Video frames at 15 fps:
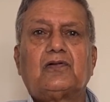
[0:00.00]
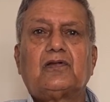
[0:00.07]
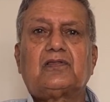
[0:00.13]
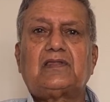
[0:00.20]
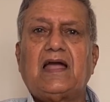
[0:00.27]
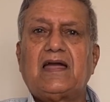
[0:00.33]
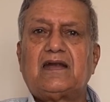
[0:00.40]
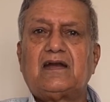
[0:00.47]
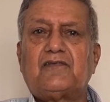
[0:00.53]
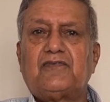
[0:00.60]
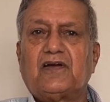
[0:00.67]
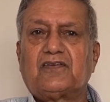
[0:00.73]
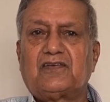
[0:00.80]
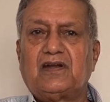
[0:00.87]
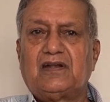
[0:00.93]
to the thyroid
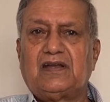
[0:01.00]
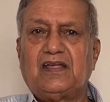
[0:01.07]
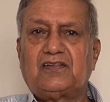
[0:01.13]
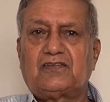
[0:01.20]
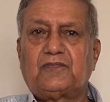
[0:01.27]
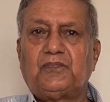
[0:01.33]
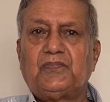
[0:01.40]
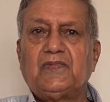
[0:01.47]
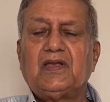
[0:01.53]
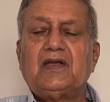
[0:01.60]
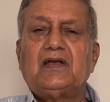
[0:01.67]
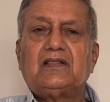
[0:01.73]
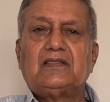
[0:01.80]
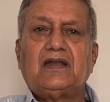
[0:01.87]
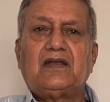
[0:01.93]
function test,
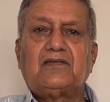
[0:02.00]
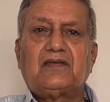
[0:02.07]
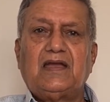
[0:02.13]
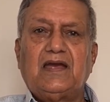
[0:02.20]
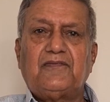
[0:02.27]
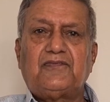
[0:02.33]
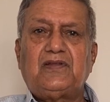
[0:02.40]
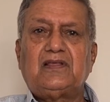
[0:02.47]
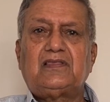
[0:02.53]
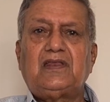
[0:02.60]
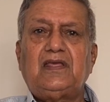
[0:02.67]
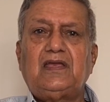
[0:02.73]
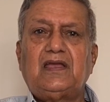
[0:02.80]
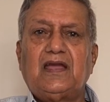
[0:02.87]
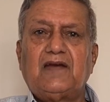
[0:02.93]
that is
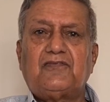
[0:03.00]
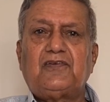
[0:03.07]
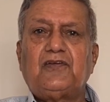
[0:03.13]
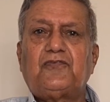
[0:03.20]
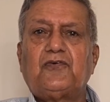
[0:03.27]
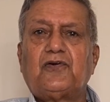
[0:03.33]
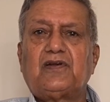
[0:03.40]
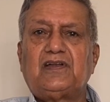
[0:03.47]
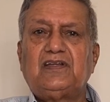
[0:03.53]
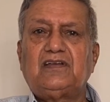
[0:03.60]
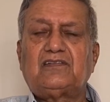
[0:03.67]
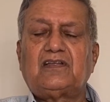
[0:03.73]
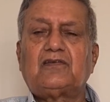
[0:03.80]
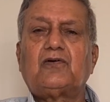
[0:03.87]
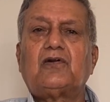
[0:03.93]
FT3, FT4
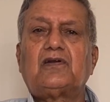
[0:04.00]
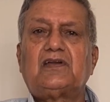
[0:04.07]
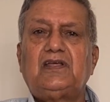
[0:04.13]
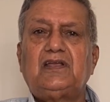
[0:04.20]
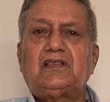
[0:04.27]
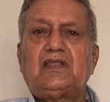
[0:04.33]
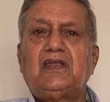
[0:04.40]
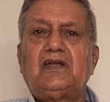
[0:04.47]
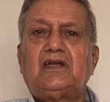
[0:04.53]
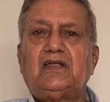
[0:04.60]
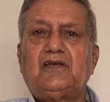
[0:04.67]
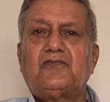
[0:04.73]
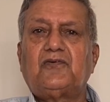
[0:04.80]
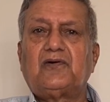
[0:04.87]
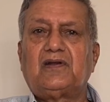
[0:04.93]
TSH or T3,
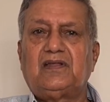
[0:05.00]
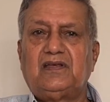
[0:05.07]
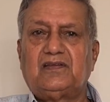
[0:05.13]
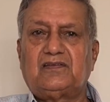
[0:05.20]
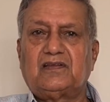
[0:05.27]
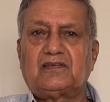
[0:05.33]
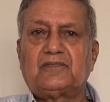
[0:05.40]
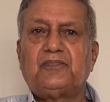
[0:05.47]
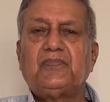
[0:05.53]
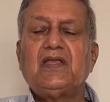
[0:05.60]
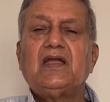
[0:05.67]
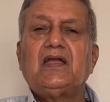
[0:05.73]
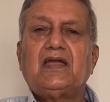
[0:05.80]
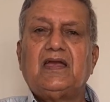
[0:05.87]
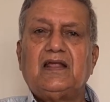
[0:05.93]
T4
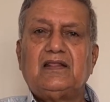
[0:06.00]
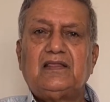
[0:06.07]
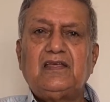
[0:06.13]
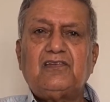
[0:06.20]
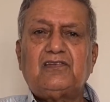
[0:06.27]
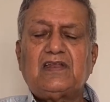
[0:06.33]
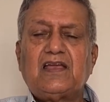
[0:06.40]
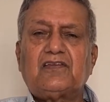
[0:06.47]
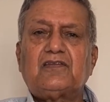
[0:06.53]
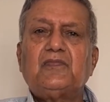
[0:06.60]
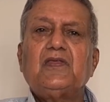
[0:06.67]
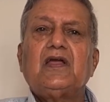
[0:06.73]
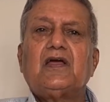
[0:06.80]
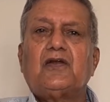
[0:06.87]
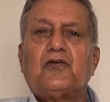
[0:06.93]
TSH. In this test,
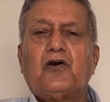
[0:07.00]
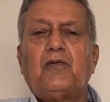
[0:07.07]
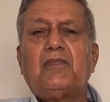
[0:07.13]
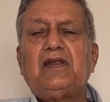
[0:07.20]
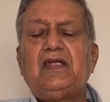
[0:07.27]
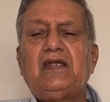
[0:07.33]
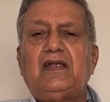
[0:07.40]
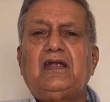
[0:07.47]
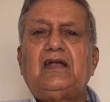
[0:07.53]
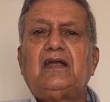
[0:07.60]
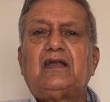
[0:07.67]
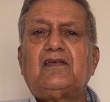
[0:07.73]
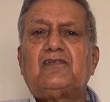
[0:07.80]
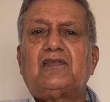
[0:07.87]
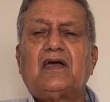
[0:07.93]
normally
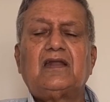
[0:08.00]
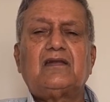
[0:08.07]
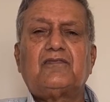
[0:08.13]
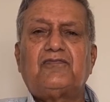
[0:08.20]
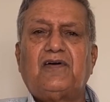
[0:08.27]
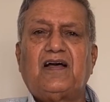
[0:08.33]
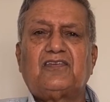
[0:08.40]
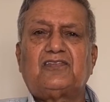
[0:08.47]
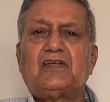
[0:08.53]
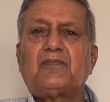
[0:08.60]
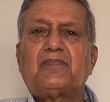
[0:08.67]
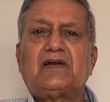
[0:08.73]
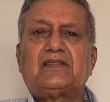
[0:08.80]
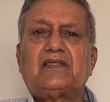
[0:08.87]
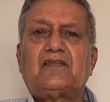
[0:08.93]
it is done fasting,
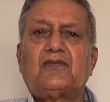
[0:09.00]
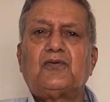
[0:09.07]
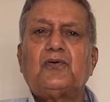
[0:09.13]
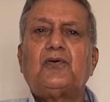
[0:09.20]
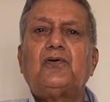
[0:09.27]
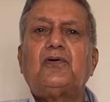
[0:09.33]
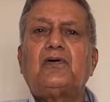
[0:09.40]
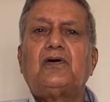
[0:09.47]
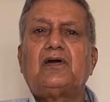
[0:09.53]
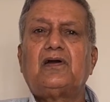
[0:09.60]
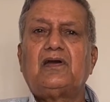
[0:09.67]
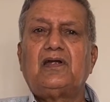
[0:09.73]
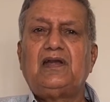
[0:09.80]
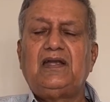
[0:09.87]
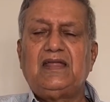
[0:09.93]
but there is no
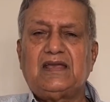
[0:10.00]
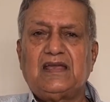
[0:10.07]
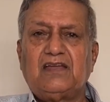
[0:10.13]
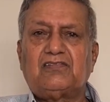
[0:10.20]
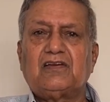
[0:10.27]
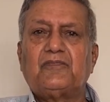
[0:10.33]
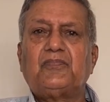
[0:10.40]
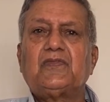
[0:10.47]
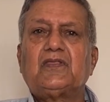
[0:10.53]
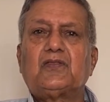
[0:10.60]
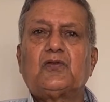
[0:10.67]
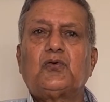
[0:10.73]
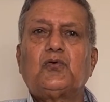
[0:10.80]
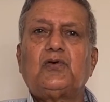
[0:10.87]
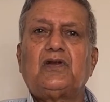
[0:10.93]
indication
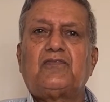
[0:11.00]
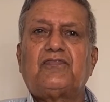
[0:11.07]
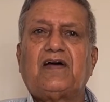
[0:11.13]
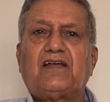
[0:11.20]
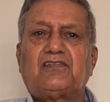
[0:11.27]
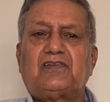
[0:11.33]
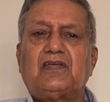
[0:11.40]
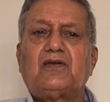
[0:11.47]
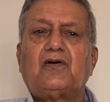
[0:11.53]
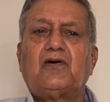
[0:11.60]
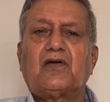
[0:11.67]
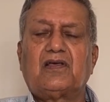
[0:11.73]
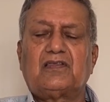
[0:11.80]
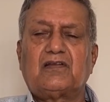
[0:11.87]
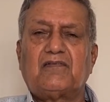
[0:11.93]
to do it fasting
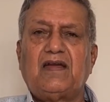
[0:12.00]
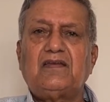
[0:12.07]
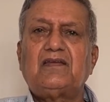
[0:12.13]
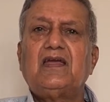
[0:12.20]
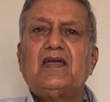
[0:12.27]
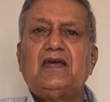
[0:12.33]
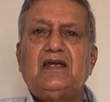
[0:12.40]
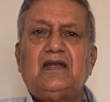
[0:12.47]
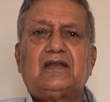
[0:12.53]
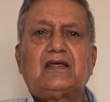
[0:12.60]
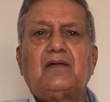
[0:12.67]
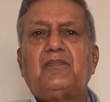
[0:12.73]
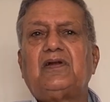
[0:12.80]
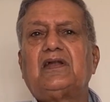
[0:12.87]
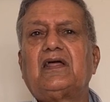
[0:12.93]
or otherwise. It
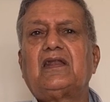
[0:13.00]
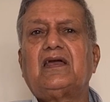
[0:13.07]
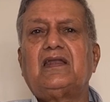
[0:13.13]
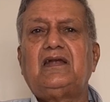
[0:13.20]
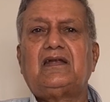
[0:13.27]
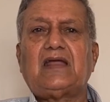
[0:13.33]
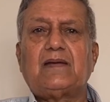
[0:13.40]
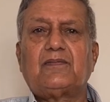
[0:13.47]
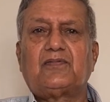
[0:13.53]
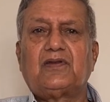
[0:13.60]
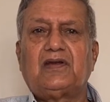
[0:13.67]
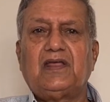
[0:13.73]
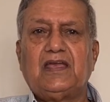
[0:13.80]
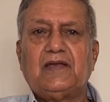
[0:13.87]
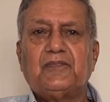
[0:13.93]
can be done any time of the
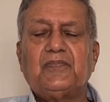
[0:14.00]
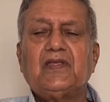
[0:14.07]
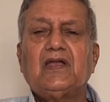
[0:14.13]
day.